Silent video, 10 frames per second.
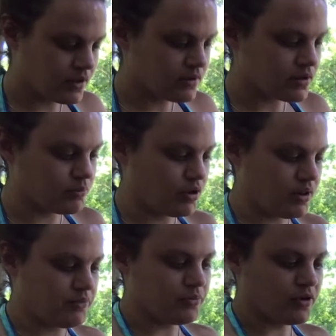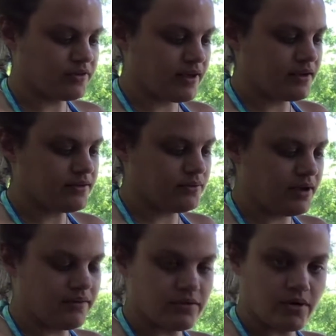Going to pull up some more slack so we
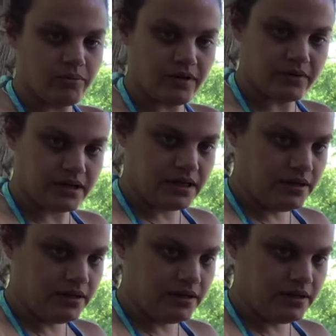have the rope that we need.